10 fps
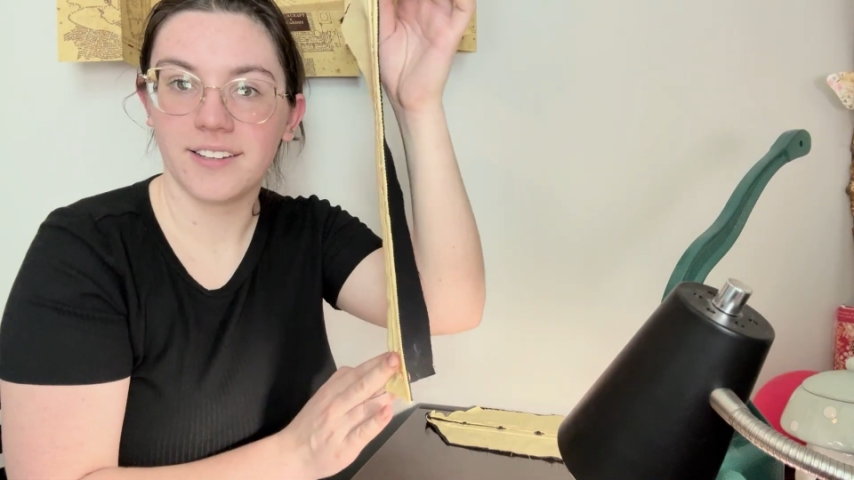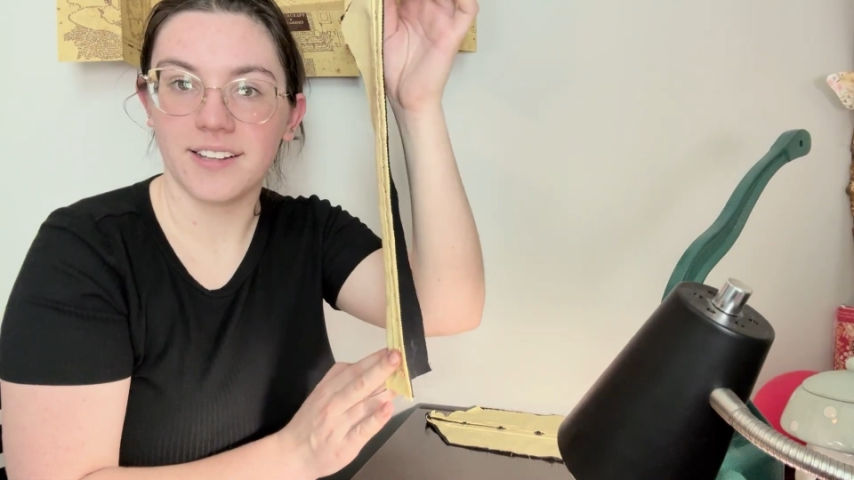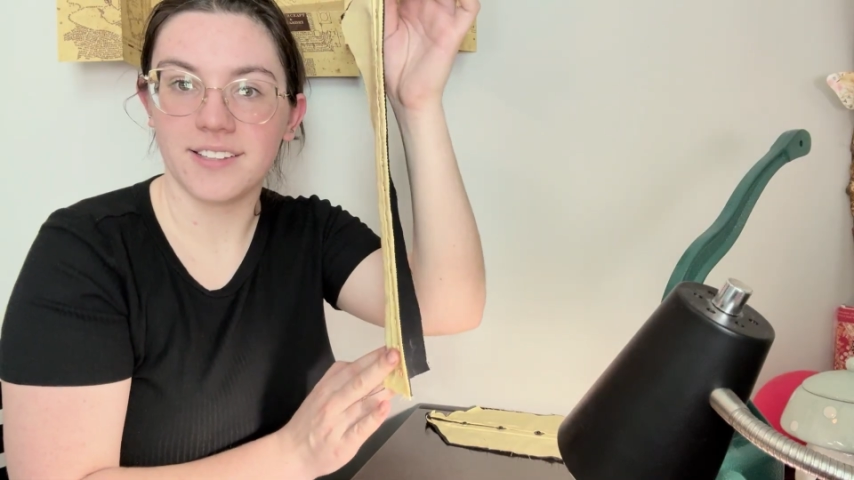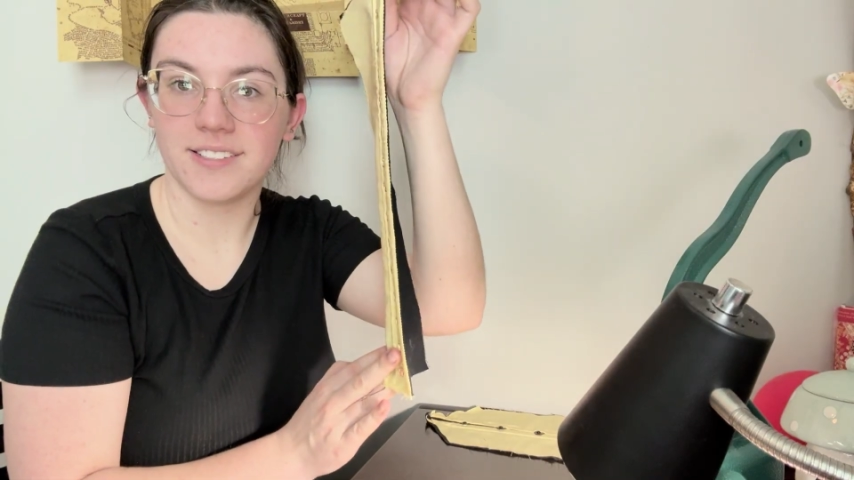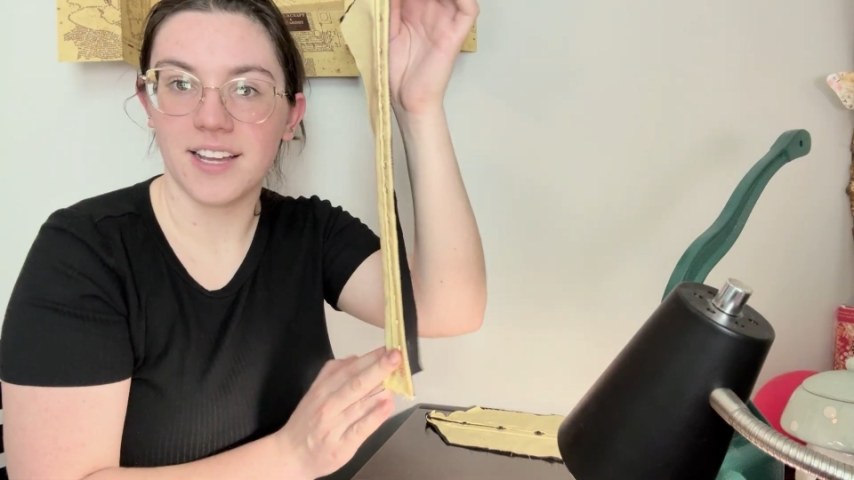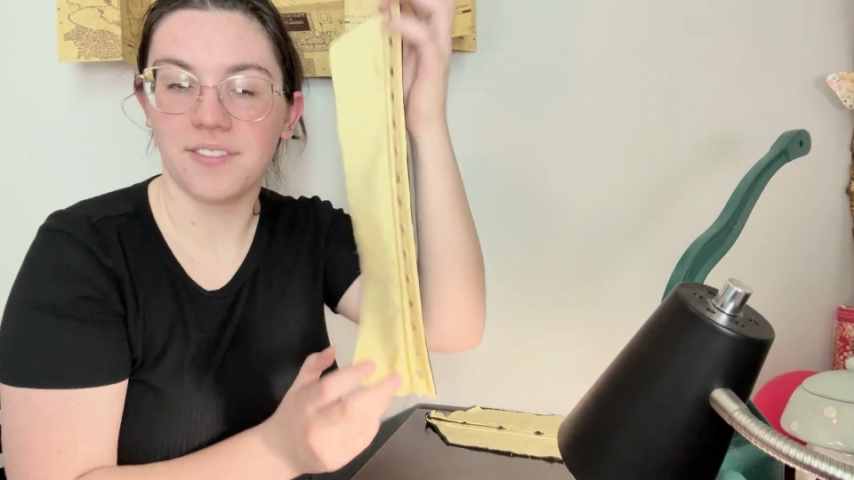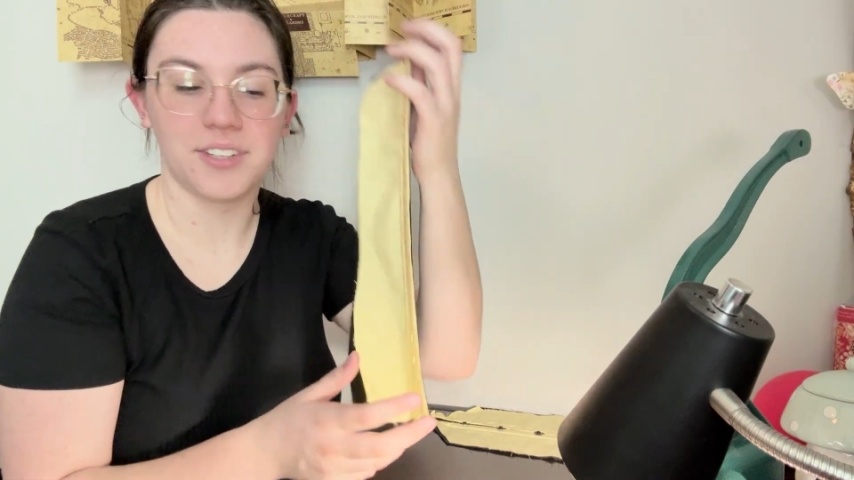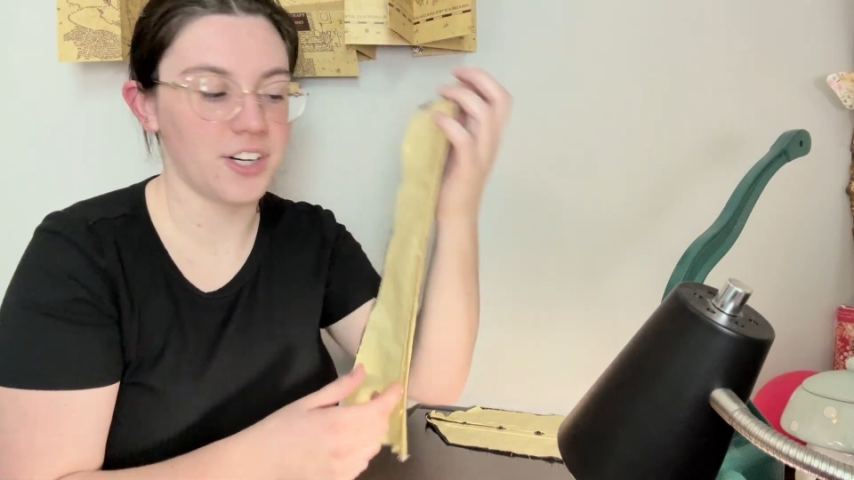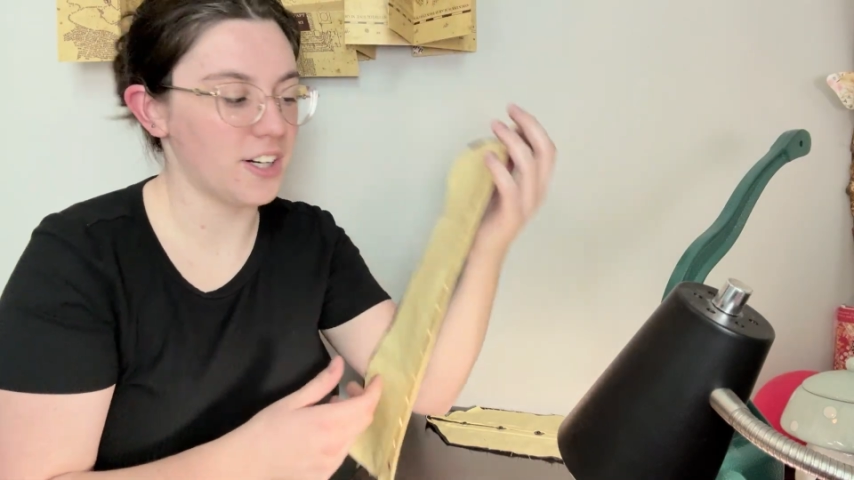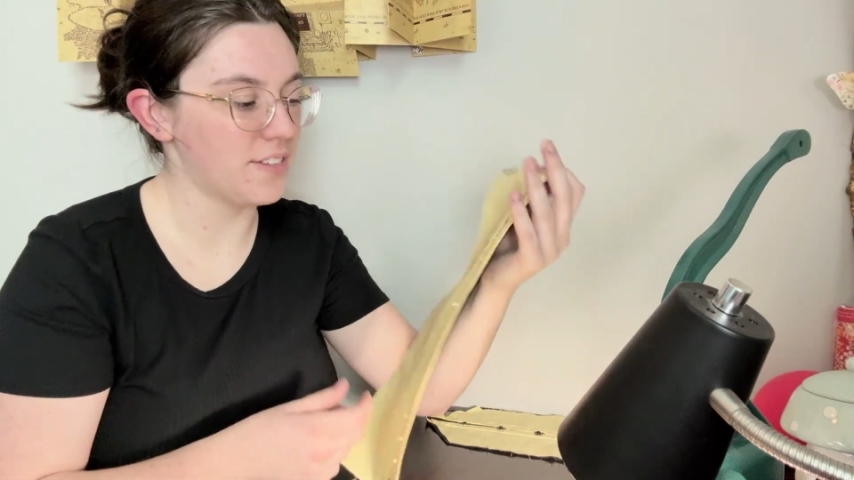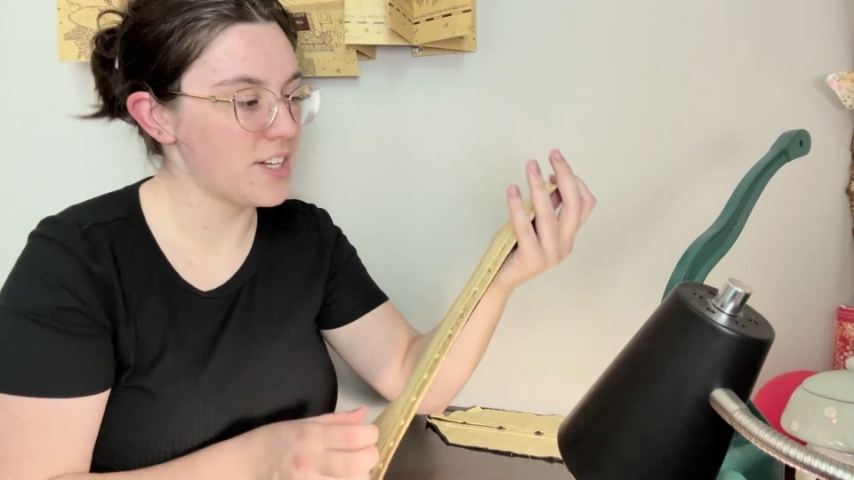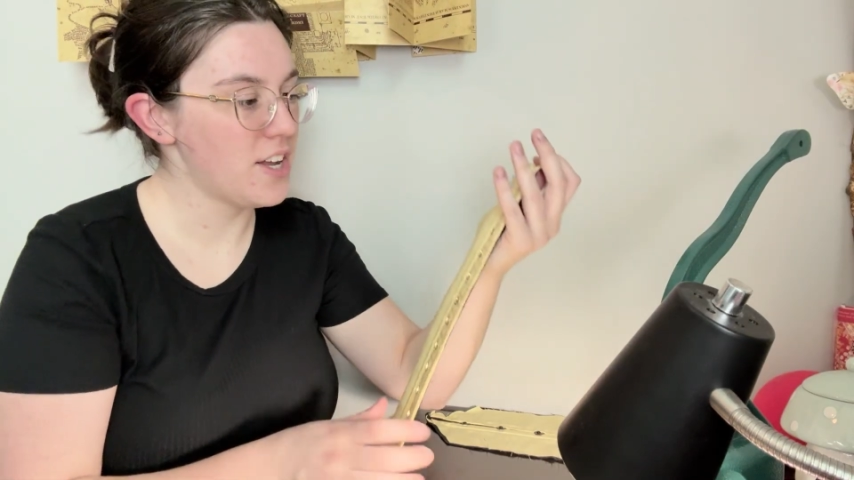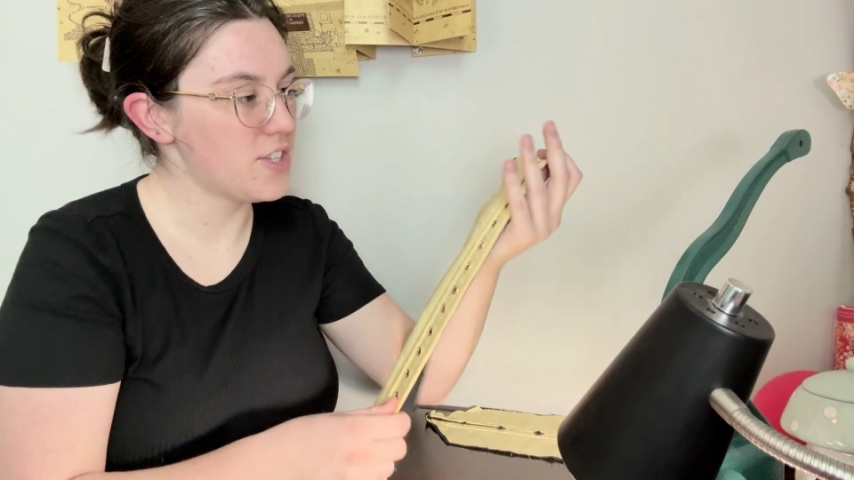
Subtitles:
instead of curved.